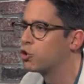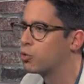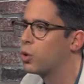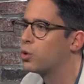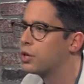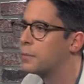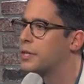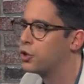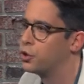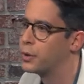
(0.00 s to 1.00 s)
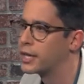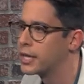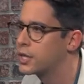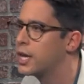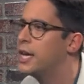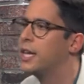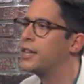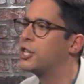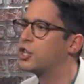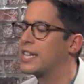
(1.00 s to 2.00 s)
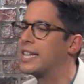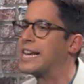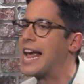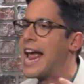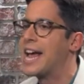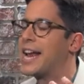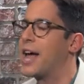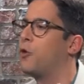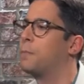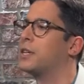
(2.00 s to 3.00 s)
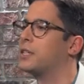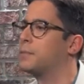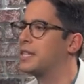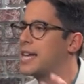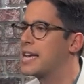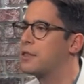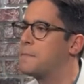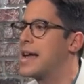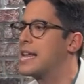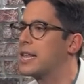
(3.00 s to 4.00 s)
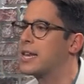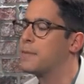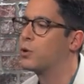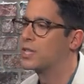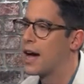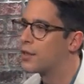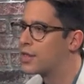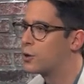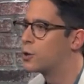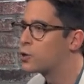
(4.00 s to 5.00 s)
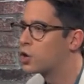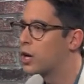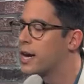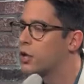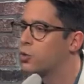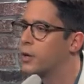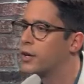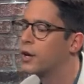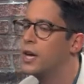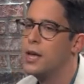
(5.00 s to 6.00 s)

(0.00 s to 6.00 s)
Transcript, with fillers: trolled them into doing this. They just they can't help but but take the bait that he puts out there, usually on Twitter.